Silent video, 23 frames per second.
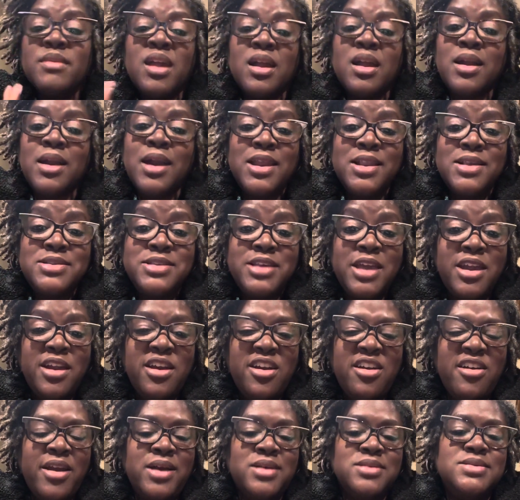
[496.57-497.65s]
gotta take
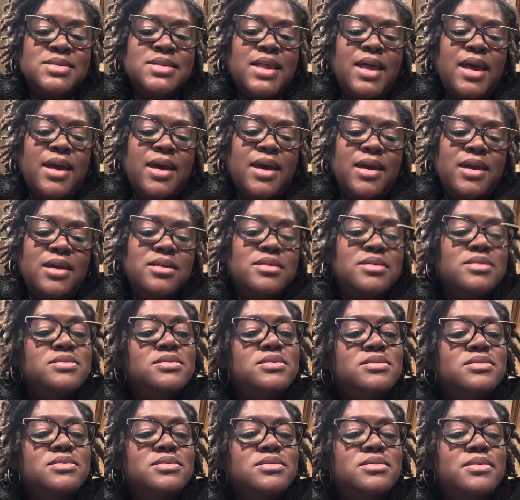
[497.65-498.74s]
her outside.
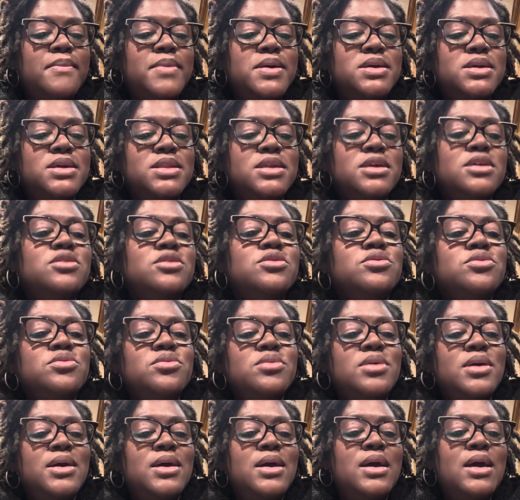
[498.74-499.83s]
But
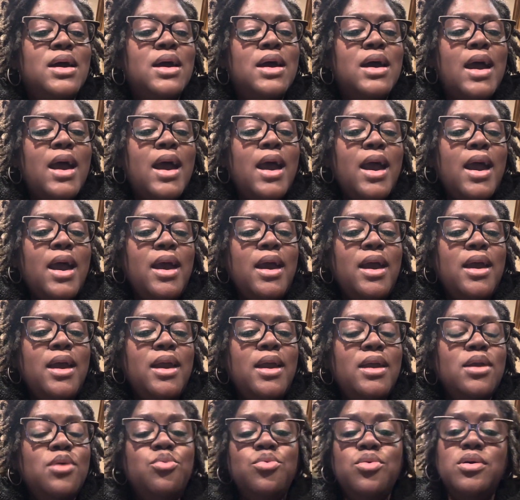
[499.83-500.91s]
anywho,
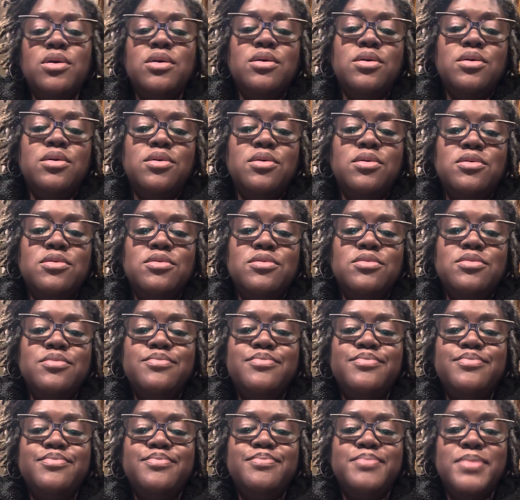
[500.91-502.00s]
I will
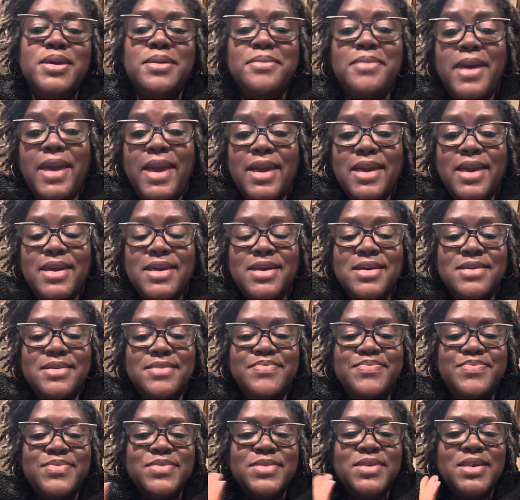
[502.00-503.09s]
be back
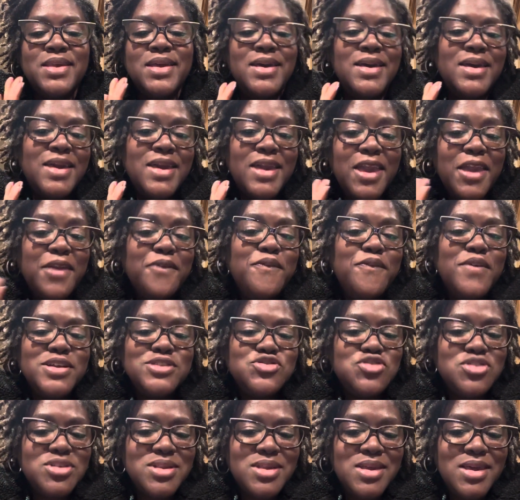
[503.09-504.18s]

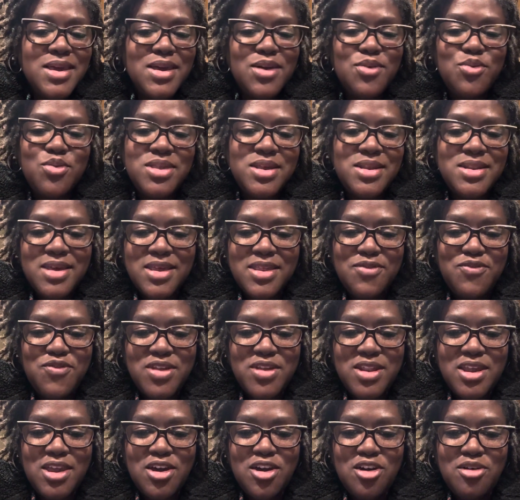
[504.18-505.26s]
eventually with another
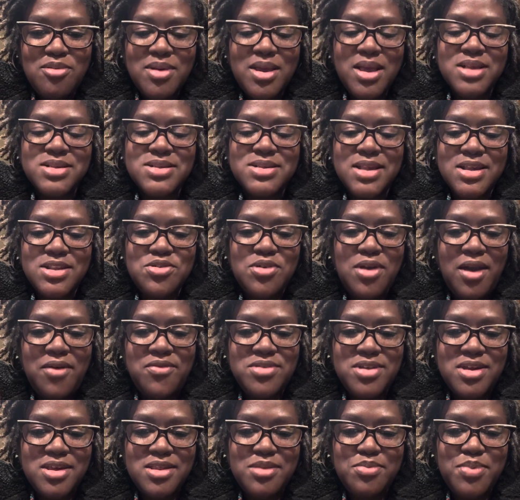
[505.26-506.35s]
video, because I do have
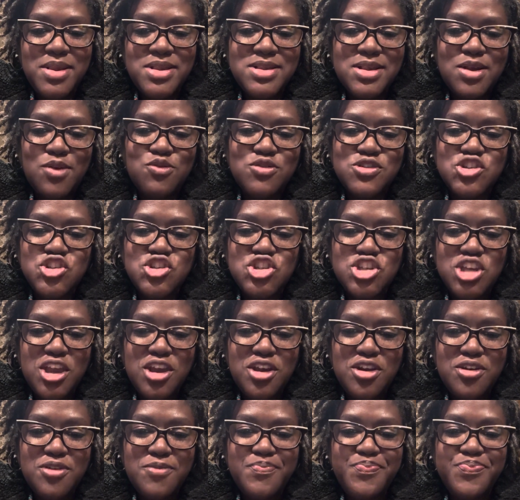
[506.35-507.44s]
another piece I want to
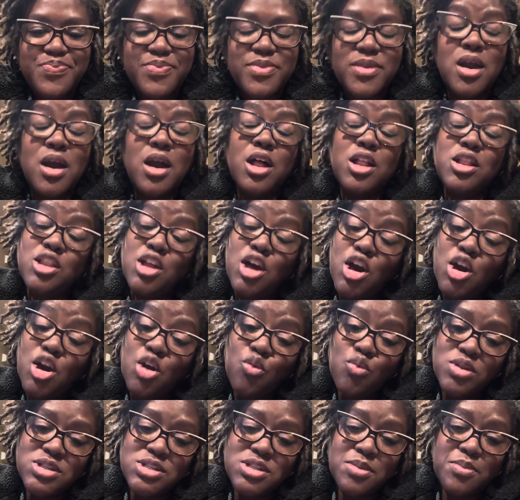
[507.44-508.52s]
share, along
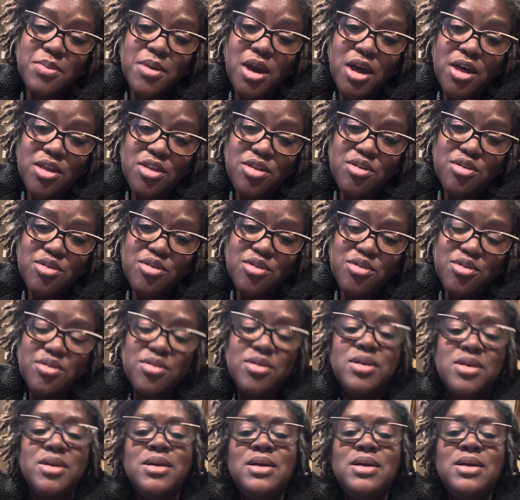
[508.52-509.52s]
with some other